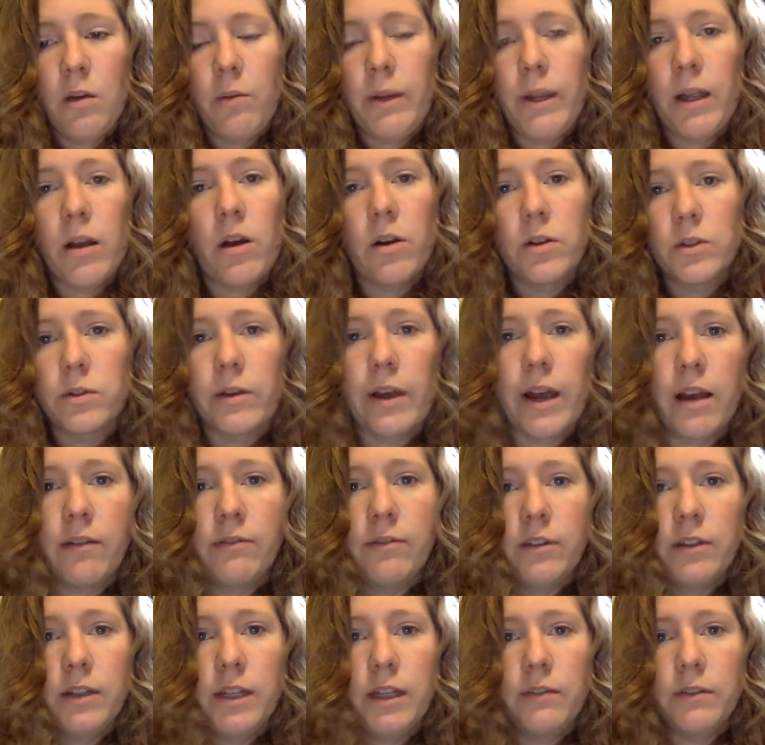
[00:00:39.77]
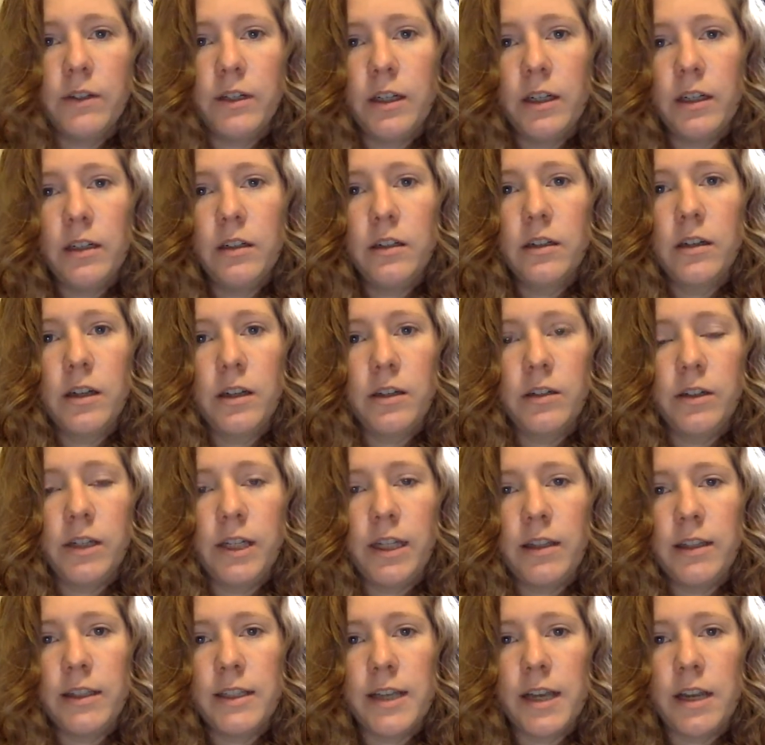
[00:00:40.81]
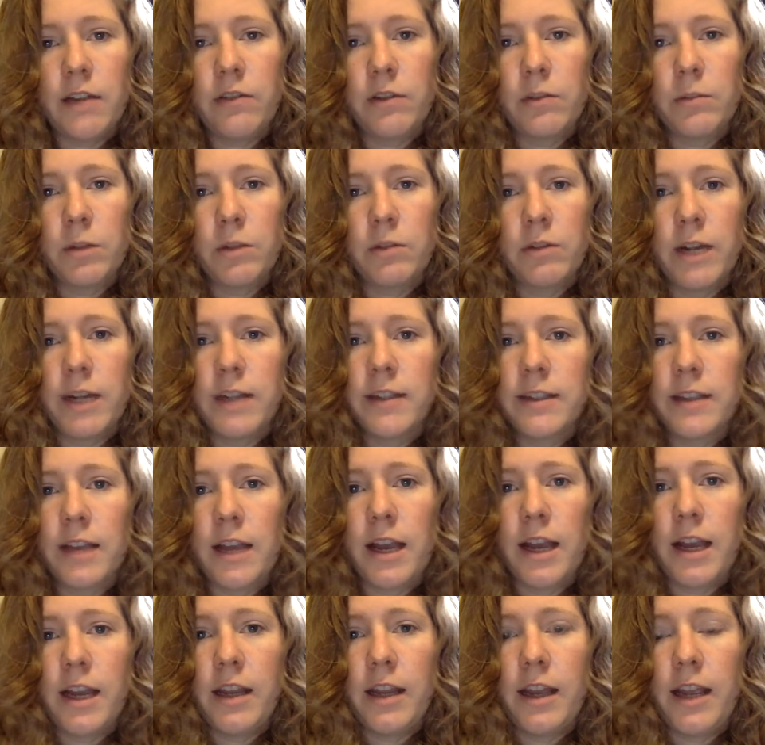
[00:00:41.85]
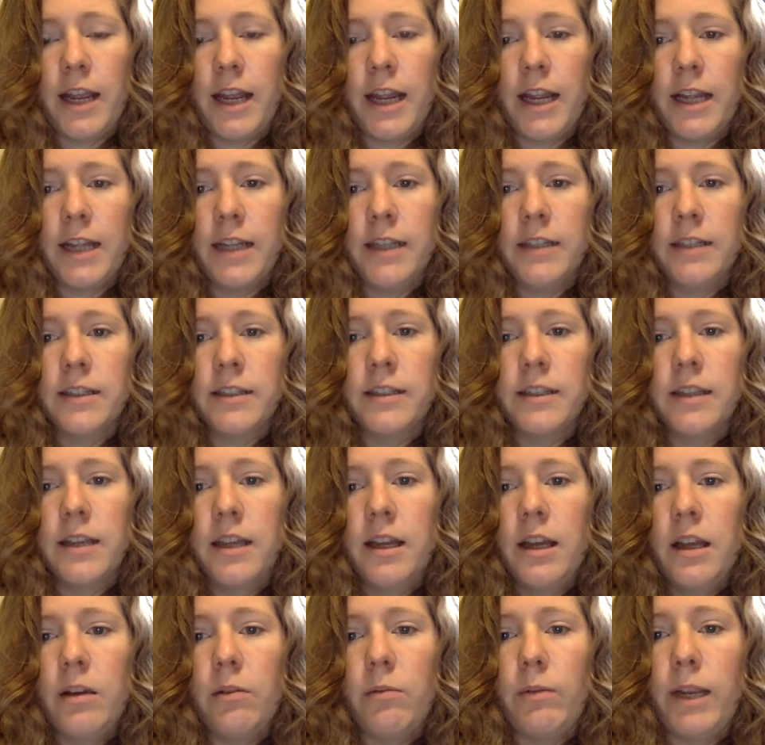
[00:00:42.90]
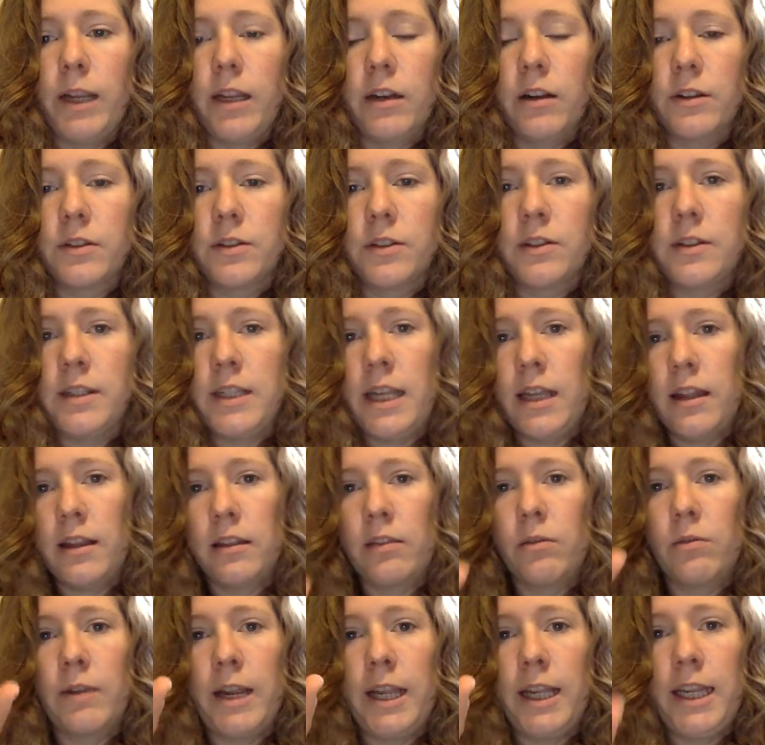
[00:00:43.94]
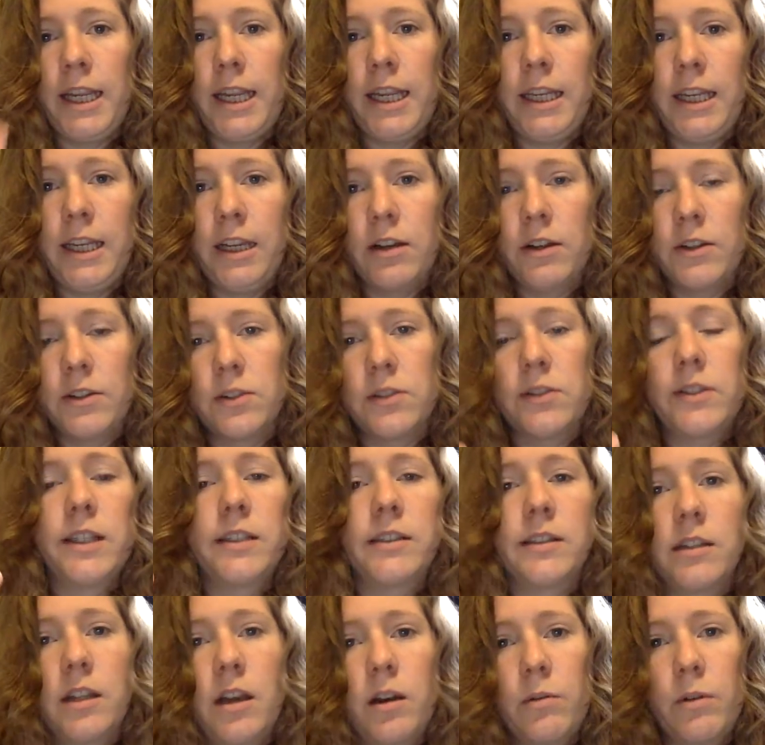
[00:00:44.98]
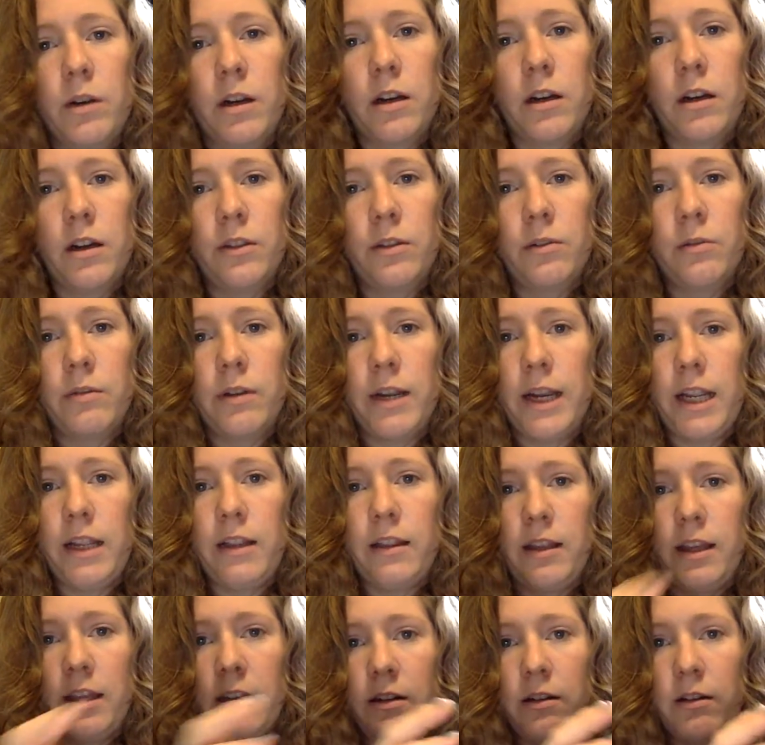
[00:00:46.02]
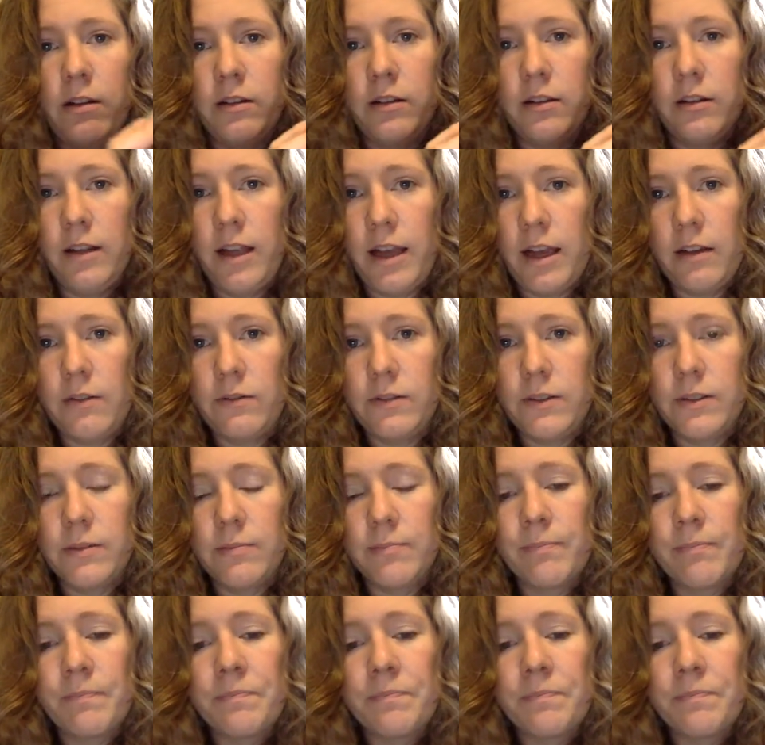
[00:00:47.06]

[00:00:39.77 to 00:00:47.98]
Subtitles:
We also have the liver underneath the diaphragm on the right side, and we can also see that the right kidney also sits lower on the right than on the left.